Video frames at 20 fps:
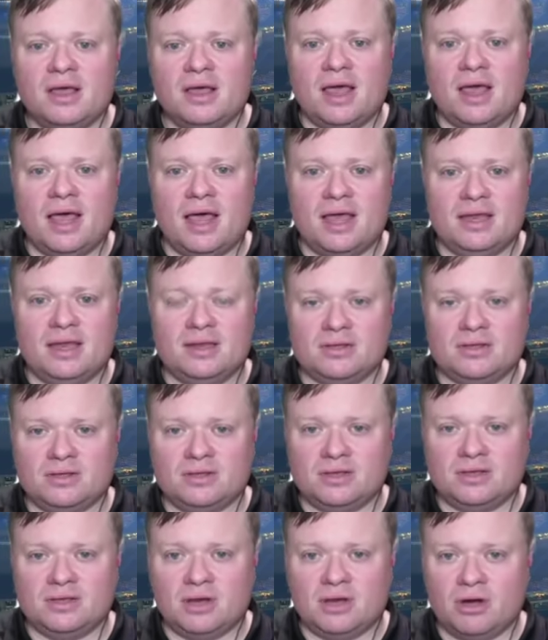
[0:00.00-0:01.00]
and
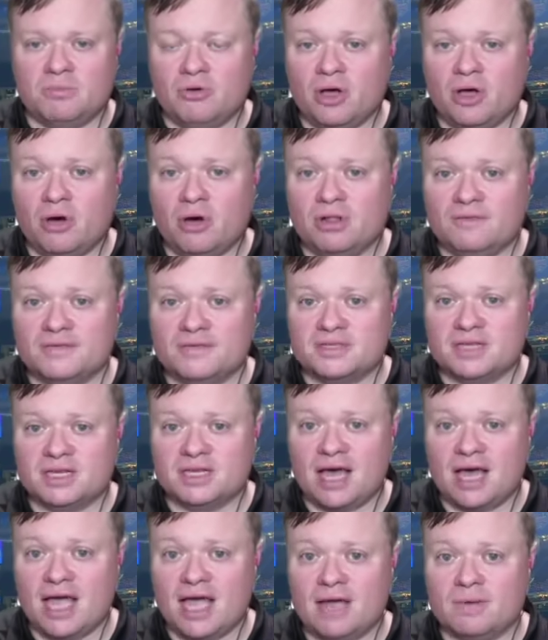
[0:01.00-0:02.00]
you know boy all of a
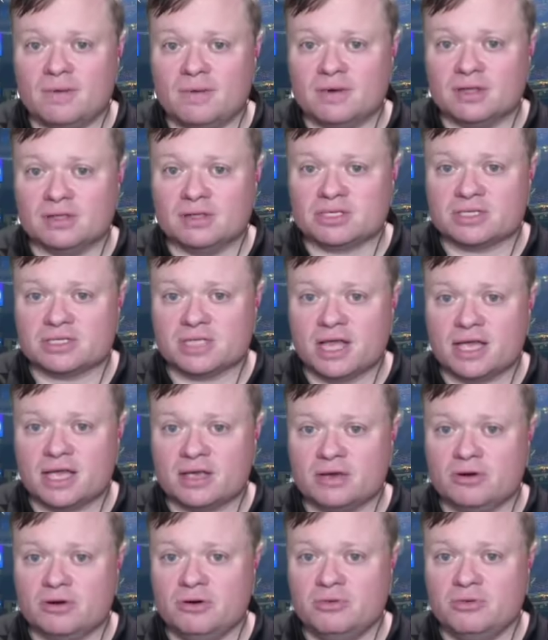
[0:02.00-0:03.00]
sudden iowa looks
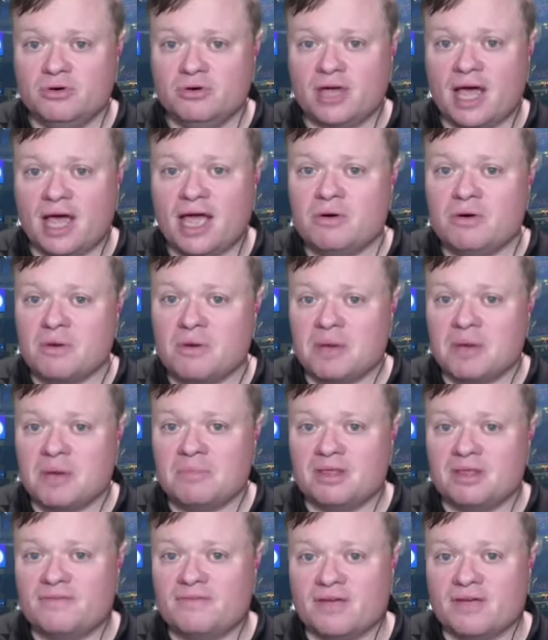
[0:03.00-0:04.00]
like oh boy iowa
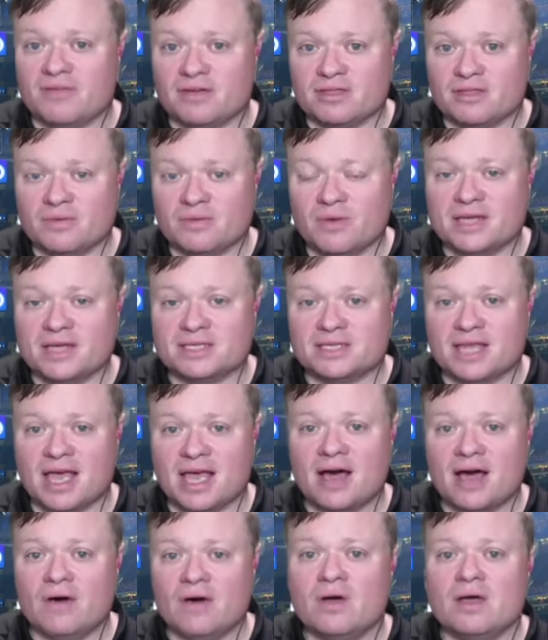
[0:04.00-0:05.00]
might be the favorite in the west
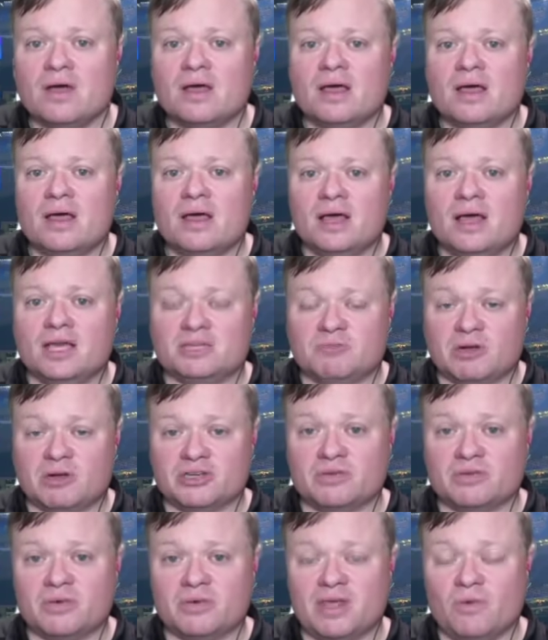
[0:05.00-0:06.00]
now
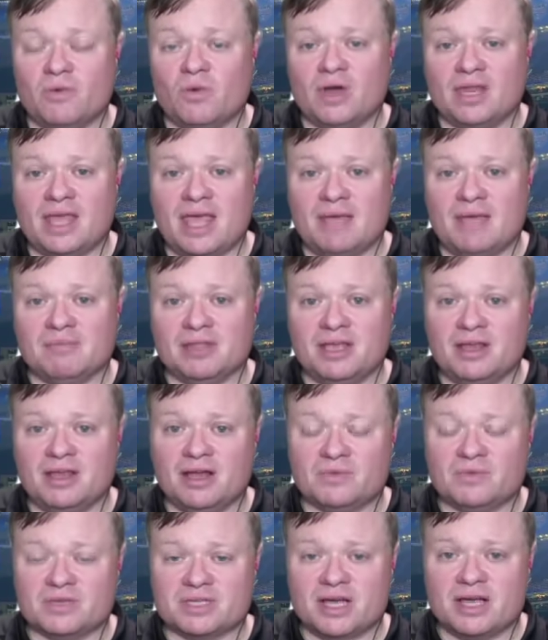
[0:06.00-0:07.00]
especially with a one game lead
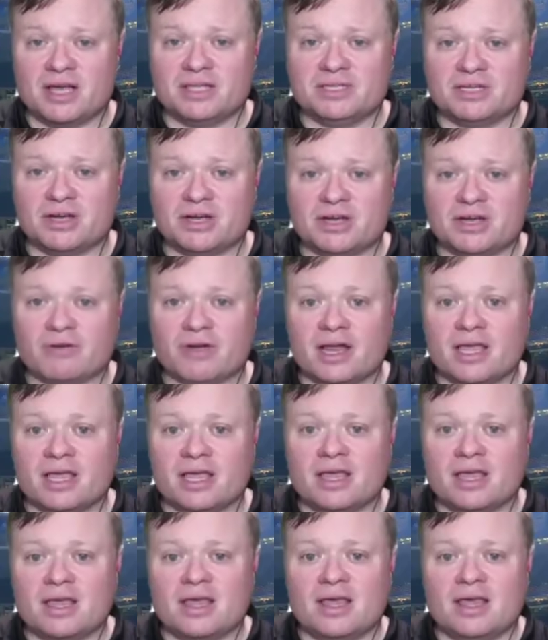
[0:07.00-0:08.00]
on wisconsin
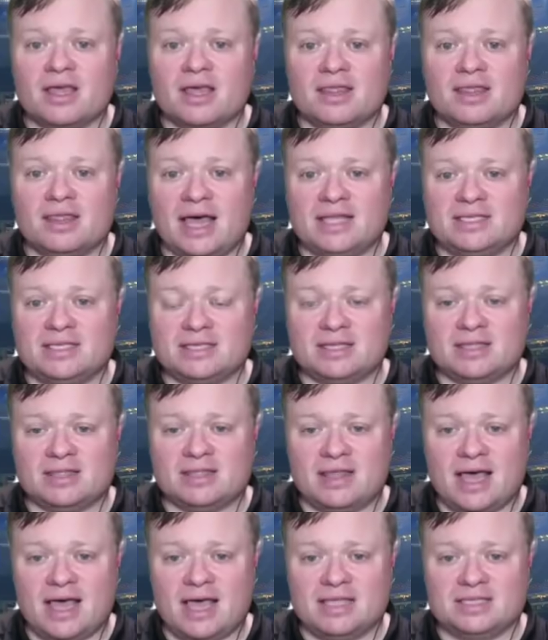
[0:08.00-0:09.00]
already mm-hmm. that's
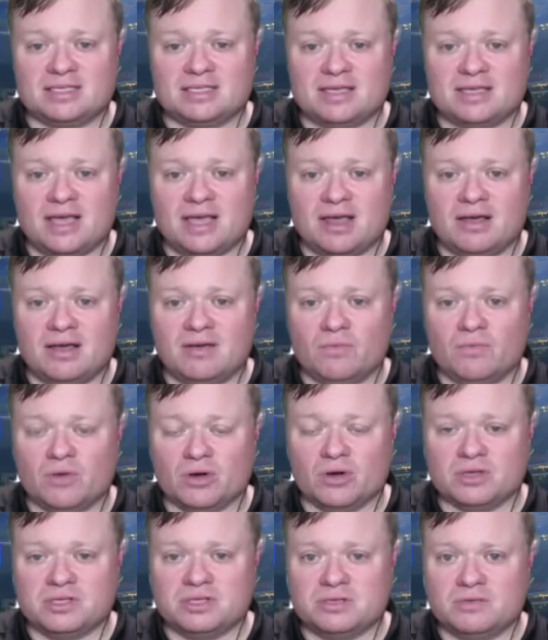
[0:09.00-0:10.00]
that's kind of
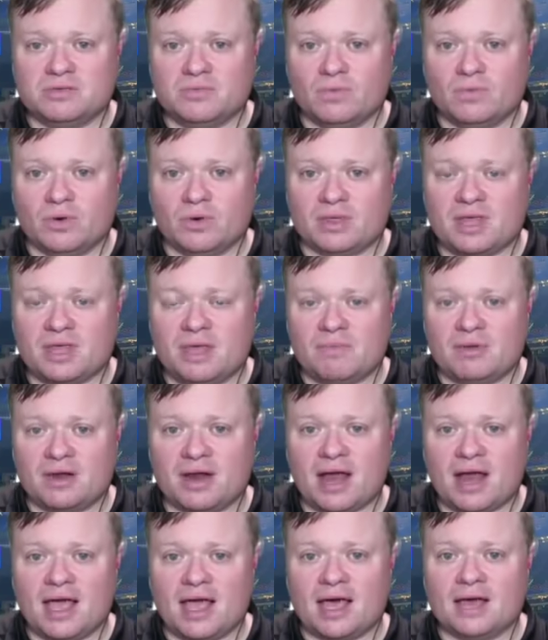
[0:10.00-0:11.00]
worth worth keeping
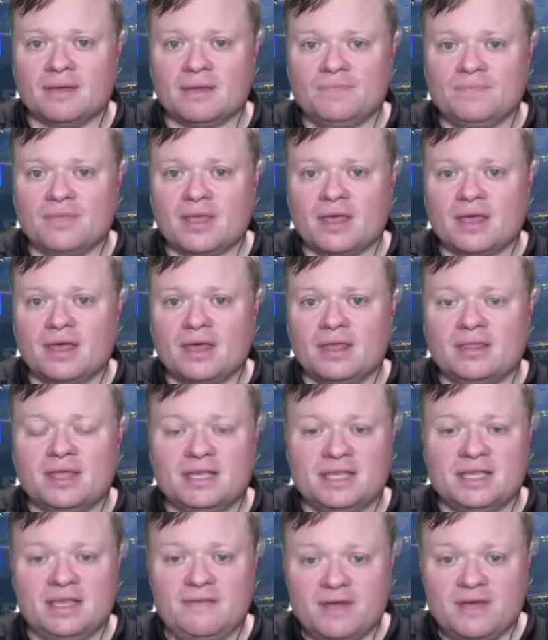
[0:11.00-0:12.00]
an eye on the
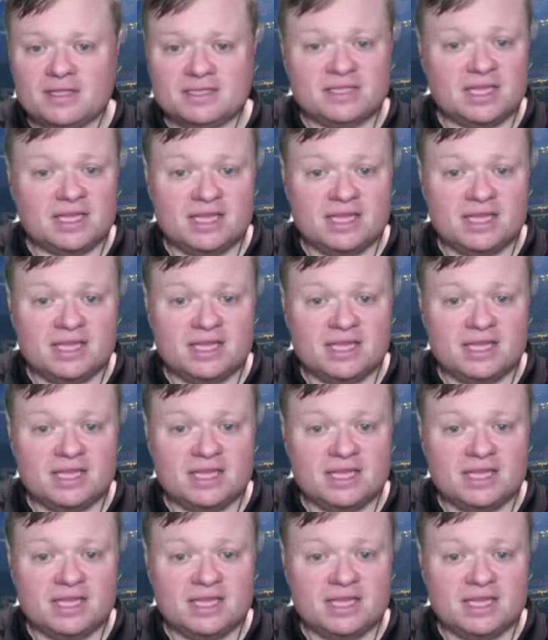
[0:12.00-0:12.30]
defense, the